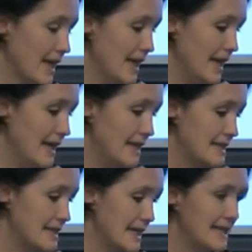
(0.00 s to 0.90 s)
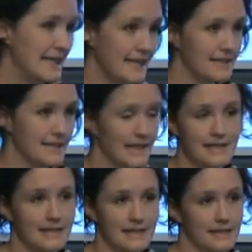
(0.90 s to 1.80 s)
And they
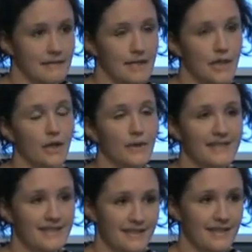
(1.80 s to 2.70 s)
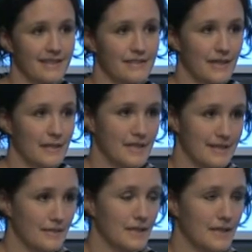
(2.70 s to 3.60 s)
didn't necessarily know each other, these families
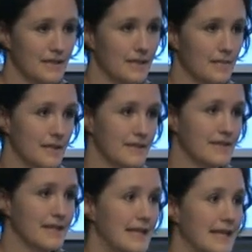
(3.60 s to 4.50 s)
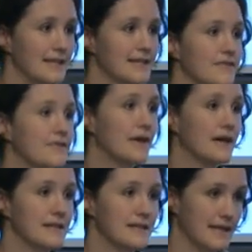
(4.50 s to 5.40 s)
coming to Shepparton, so they needed to
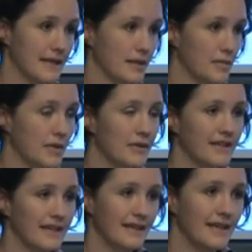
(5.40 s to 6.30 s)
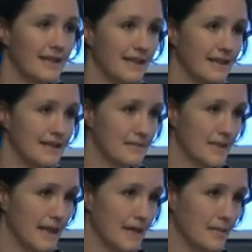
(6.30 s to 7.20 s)
find their community, and this
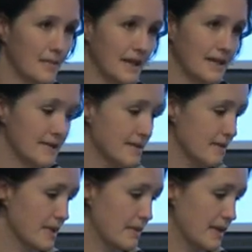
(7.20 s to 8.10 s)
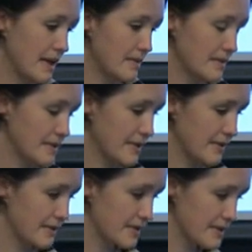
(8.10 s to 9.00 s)
became a place that we were able to
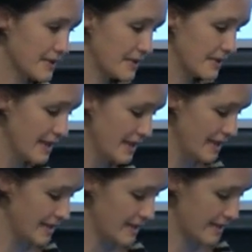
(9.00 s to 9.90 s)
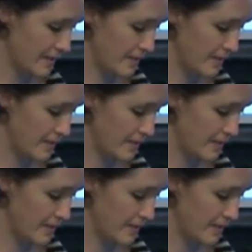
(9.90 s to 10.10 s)
offer it to. So,